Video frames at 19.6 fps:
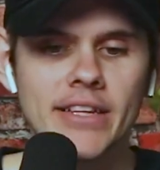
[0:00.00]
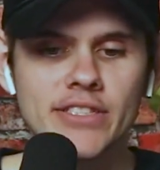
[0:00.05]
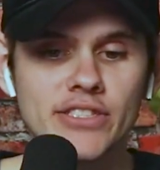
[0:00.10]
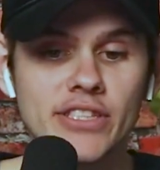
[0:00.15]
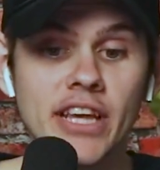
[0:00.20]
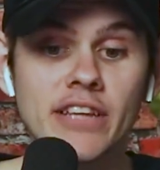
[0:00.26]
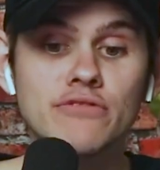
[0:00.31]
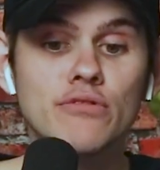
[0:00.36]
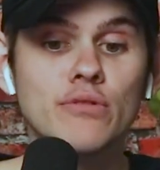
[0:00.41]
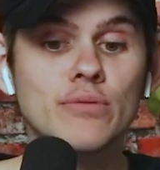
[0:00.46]

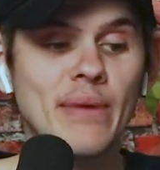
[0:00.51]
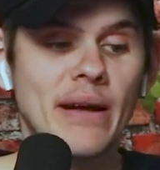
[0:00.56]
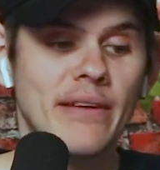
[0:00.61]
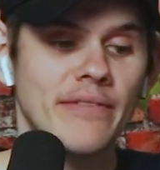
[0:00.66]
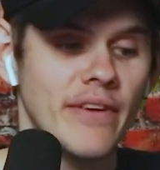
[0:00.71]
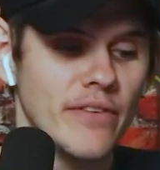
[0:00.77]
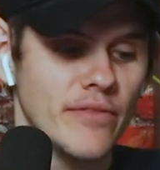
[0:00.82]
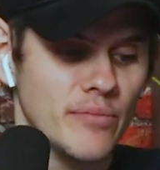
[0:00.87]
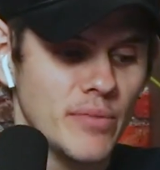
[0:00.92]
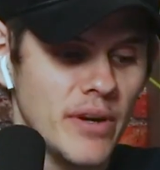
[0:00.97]
This was my
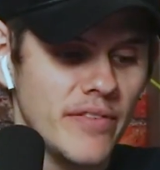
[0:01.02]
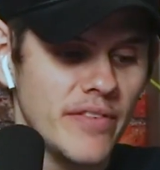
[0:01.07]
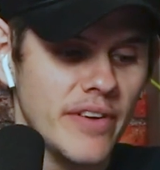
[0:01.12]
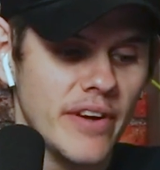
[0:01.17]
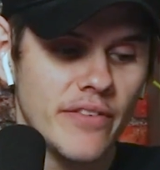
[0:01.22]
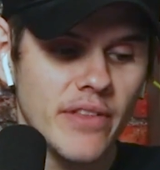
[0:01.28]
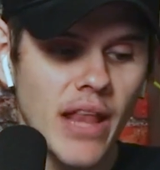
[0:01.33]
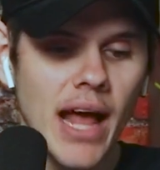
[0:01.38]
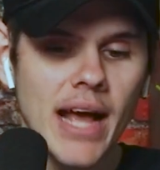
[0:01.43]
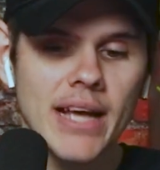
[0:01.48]
favorite movie
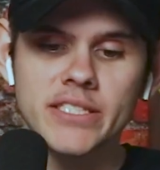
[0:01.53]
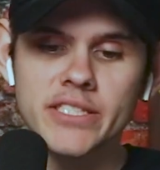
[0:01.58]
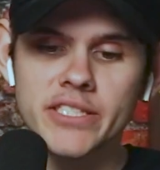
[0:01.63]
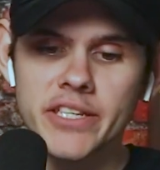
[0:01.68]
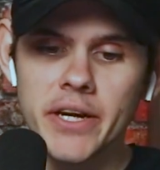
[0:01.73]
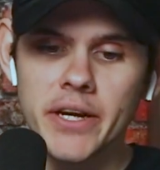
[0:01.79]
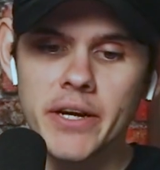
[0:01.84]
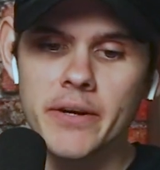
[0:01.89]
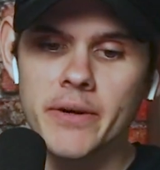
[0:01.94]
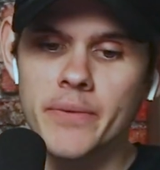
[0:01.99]
of last
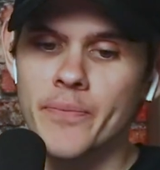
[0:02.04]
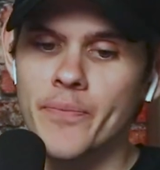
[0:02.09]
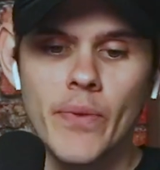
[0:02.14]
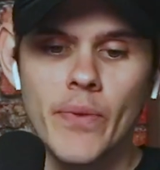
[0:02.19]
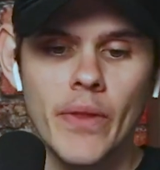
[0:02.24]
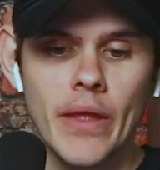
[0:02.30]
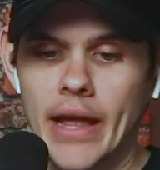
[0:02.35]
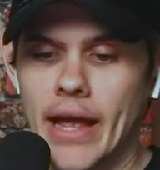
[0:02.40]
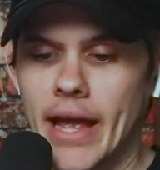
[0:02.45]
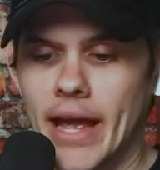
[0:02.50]
year,
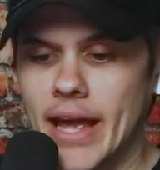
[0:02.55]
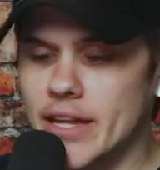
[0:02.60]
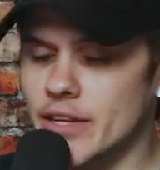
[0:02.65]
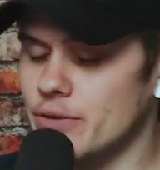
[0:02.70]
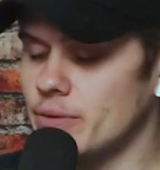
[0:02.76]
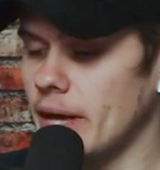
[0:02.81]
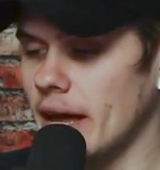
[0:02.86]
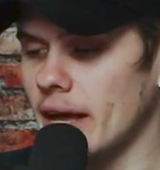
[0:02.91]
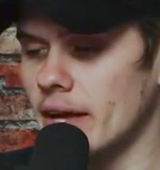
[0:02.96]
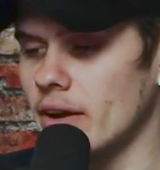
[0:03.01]
and
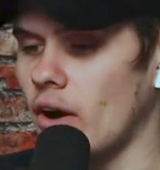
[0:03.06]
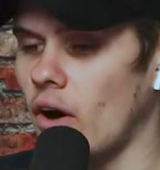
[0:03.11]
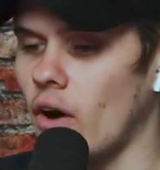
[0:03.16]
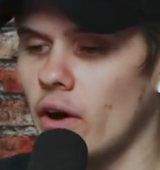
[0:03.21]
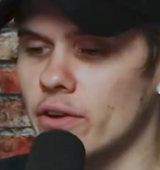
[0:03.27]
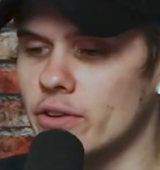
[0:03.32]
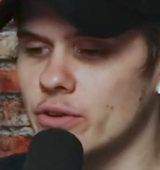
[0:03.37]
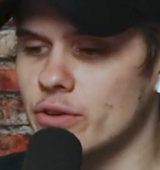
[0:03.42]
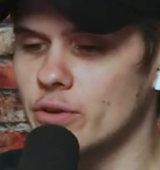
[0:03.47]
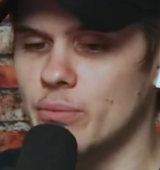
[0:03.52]
you can't
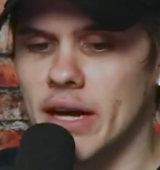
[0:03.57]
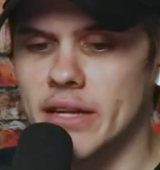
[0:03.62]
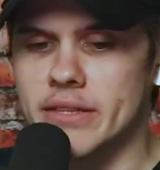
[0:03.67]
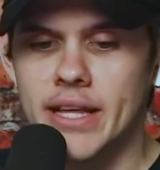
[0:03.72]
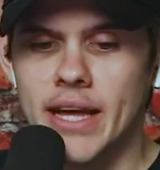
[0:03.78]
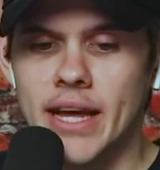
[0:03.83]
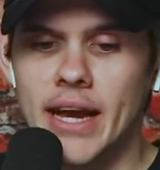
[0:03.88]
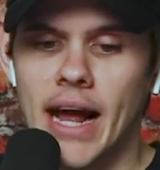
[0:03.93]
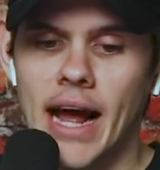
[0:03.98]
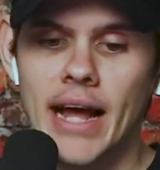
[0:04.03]
argue about
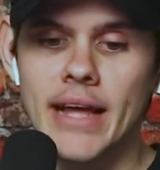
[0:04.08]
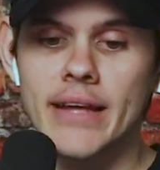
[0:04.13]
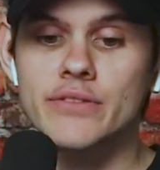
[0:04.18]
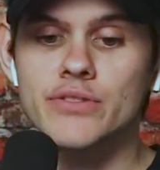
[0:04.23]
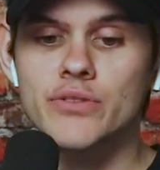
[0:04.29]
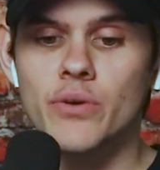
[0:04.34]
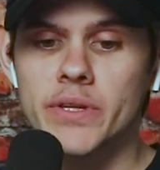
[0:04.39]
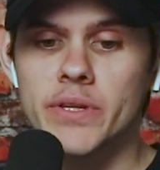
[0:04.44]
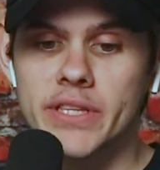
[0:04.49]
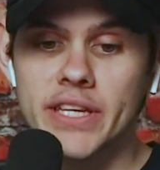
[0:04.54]
that. I
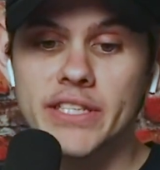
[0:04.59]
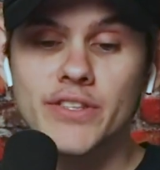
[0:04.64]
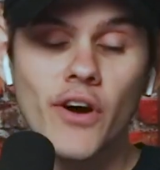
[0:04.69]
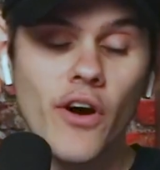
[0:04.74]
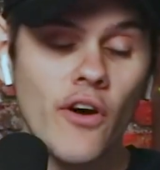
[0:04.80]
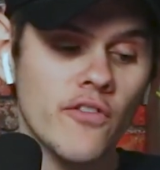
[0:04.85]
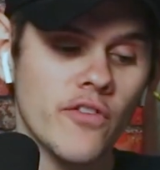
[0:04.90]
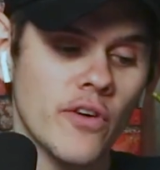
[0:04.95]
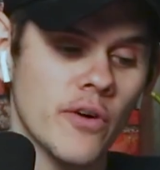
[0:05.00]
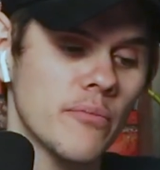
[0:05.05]
enjoyed this
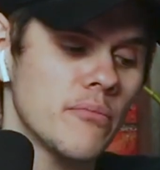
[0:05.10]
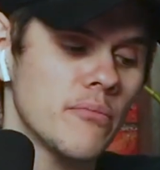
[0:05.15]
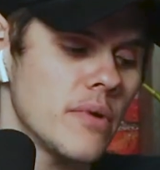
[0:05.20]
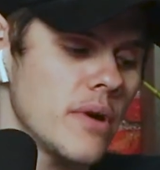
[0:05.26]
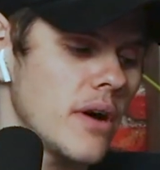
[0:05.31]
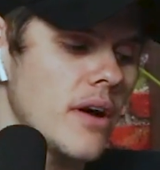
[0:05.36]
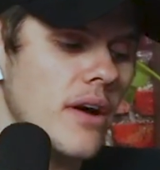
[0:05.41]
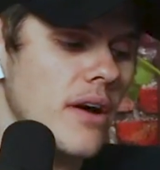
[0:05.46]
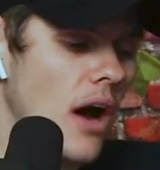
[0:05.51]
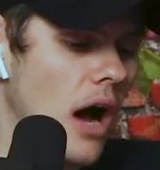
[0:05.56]
over
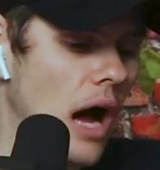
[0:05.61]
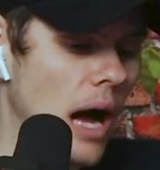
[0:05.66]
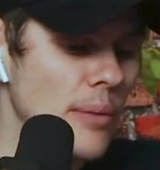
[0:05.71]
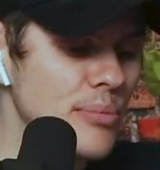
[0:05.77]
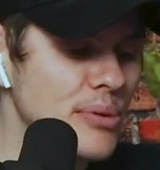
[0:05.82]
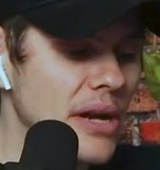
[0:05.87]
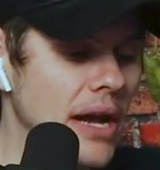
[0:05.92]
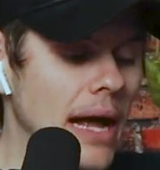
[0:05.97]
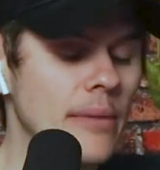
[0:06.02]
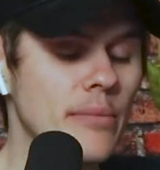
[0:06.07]

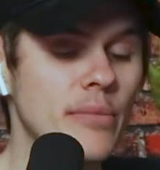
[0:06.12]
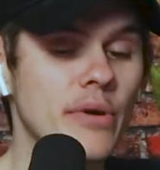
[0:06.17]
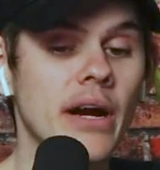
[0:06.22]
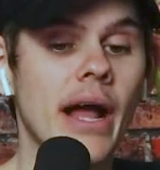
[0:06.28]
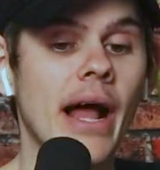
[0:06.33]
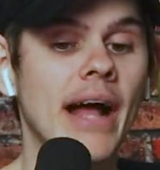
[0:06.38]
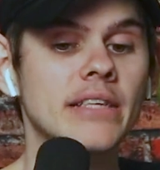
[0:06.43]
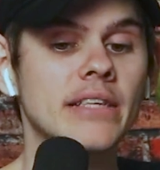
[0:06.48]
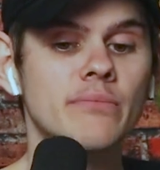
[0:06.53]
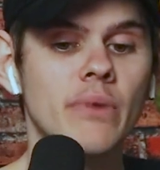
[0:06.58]
Oppenheimer.
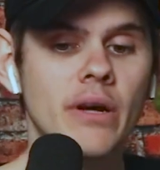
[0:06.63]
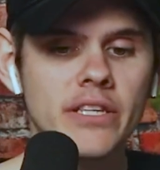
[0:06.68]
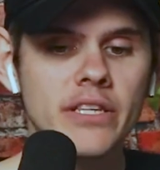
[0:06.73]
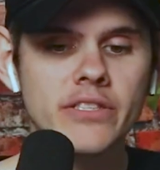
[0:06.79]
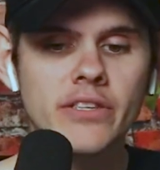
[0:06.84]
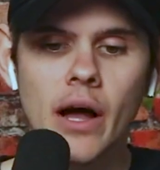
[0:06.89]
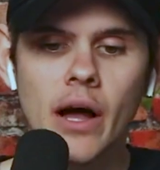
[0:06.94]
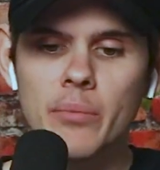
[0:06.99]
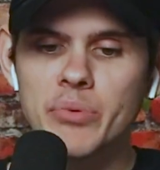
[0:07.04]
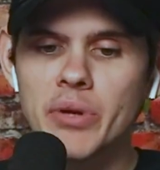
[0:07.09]
As much as
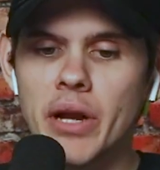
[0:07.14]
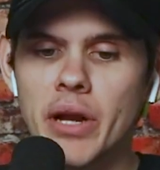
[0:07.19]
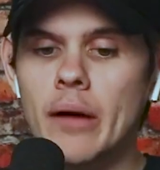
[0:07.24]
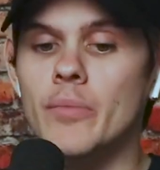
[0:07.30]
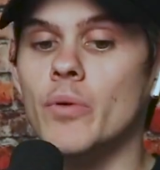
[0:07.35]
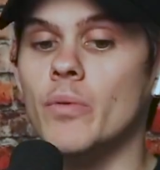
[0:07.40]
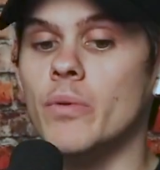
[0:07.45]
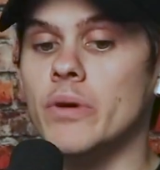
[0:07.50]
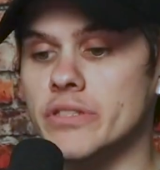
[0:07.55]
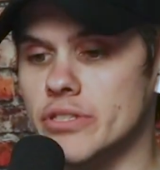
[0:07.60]

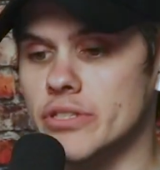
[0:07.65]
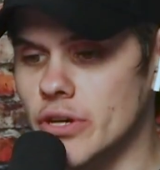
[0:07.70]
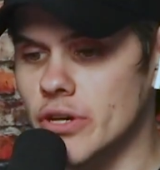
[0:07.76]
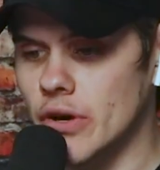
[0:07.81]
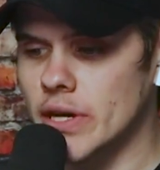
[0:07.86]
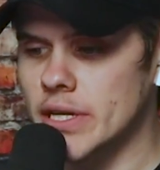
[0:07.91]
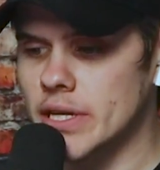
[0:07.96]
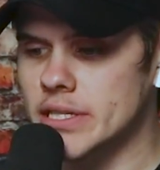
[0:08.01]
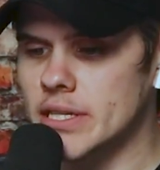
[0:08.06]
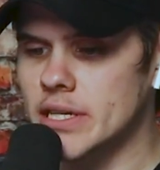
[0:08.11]
Oppenheimer was
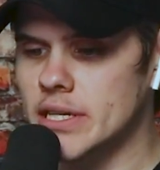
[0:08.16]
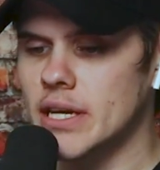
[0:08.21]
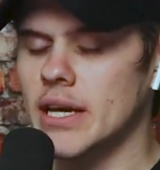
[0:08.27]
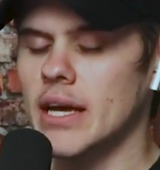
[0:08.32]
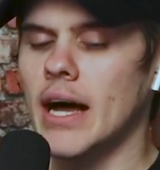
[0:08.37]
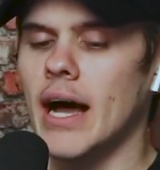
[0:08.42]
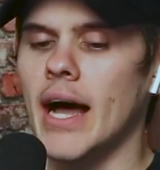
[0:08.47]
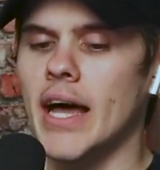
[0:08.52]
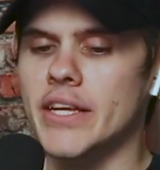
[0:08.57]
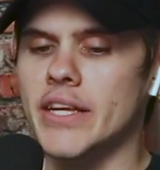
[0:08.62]
good,
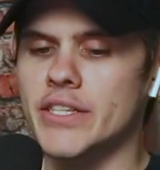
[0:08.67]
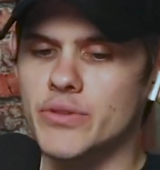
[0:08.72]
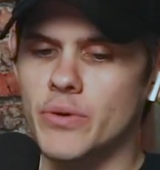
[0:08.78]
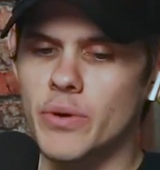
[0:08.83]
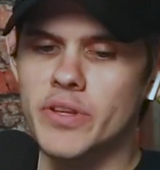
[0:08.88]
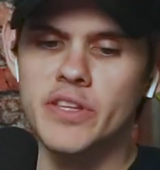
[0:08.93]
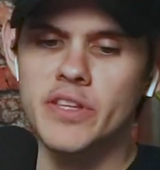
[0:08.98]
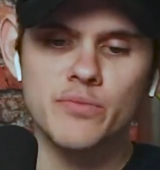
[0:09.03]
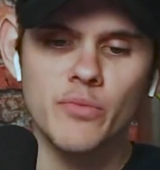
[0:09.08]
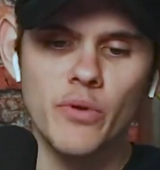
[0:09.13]
I enjoyed
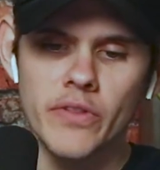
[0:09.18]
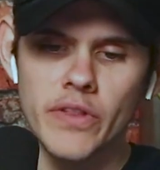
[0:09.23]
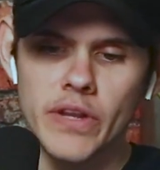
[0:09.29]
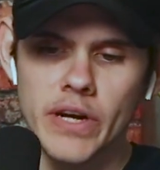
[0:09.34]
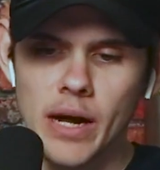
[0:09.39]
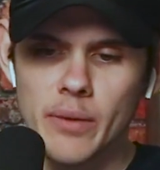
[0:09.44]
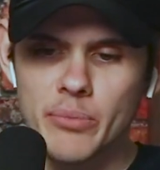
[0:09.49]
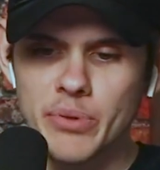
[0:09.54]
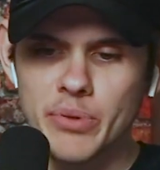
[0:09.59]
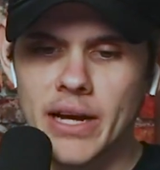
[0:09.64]
this more than
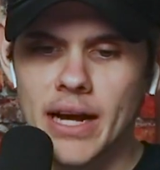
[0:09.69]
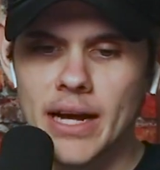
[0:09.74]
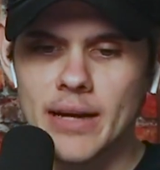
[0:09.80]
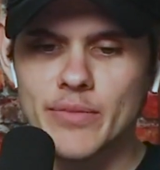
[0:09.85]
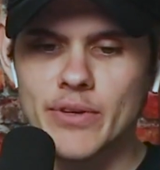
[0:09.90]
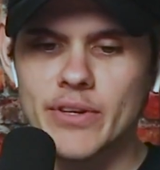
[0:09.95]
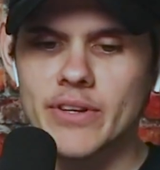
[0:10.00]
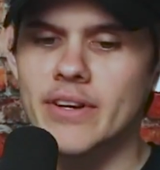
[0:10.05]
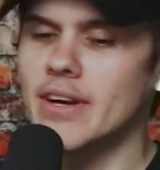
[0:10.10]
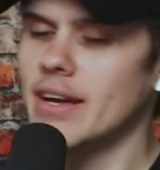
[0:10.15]

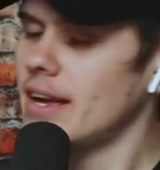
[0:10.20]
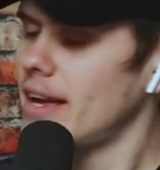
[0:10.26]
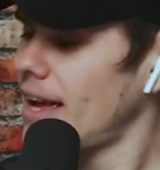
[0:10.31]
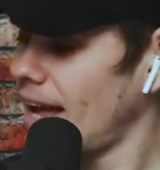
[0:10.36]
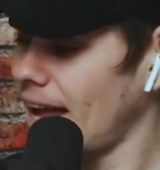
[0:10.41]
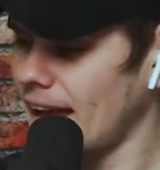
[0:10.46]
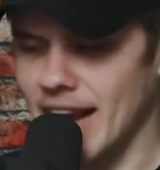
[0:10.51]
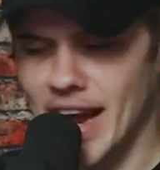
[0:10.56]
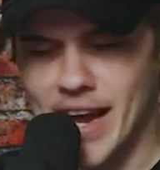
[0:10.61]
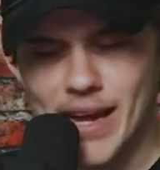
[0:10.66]
Oppenheimer,
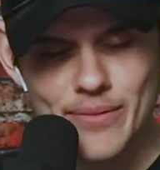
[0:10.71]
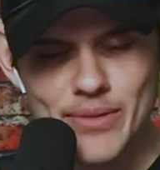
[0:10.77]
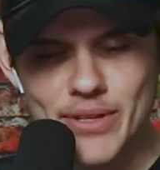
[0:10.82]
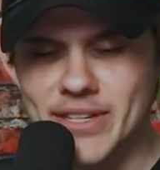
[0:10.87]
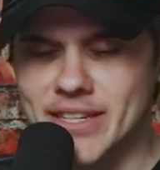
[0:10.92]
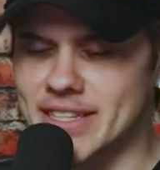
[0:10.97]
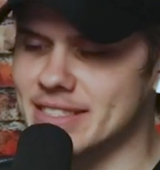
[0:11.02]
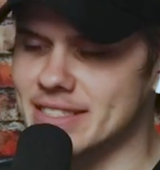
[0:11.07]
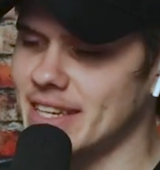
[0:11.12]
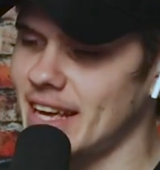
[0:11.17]
and I'm going
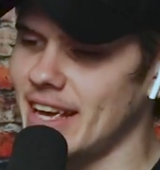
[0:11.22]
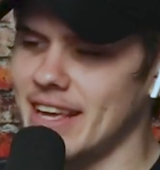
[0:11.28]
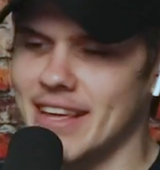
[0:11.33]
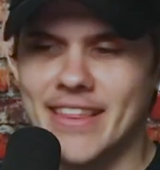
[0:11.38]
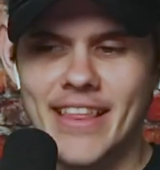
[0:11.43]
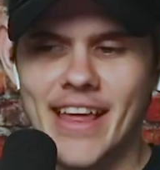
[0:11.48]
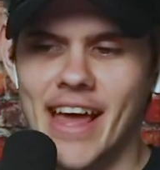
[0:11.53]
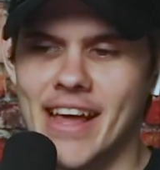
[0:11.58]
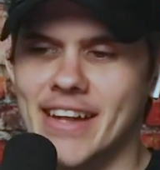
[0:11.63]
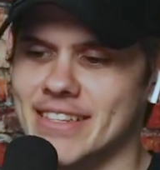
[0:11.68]
to take
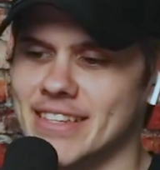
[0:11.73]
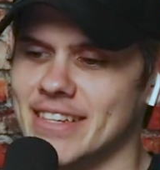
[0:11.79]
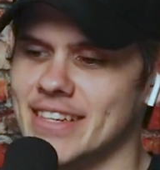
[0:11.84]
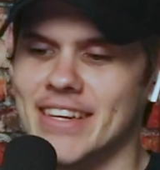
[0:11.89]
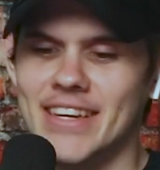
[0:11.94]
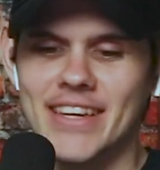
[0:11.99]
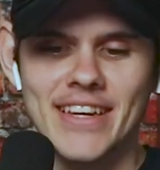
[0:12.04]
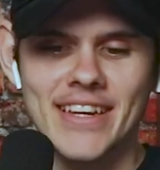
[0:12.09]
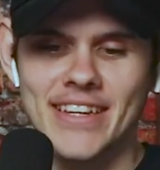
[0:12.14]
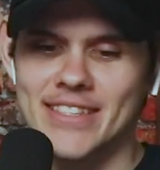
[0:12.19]
that
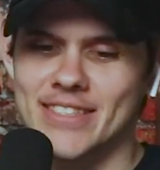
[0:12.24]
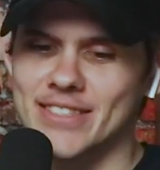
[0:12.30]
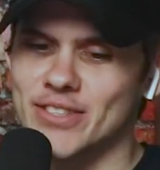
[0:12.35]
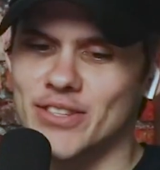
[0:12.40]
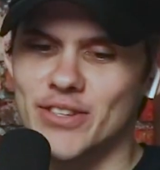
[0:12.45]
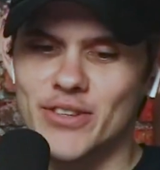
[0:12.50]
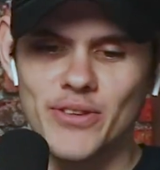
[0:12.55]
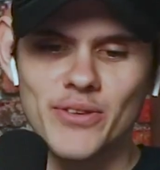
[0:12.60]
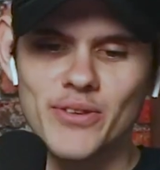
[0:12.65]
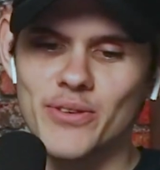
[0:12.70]

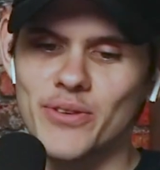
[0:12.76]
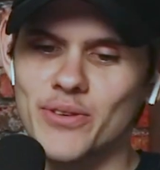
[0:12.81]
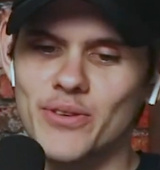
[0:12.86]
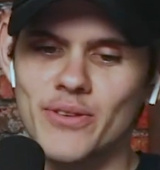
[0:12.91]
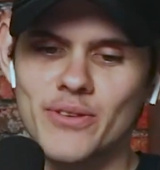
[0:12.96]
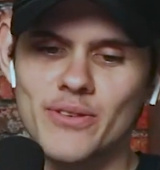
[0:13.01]
to